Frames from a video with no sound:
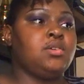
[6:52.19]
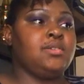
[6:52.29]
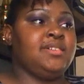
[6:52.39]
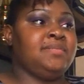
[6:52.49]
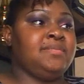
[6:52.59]

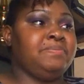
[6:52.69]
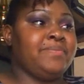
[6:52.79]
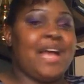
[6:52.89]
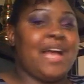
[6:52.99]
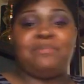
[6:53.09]
Um,
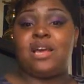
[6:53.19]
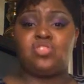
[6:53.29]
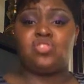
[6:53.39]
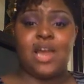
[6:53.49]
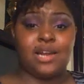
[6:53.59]
I'm not
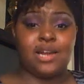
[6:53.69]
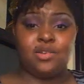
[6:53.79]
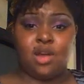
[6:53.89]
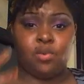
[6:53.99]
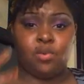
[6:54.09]
trying to, you know,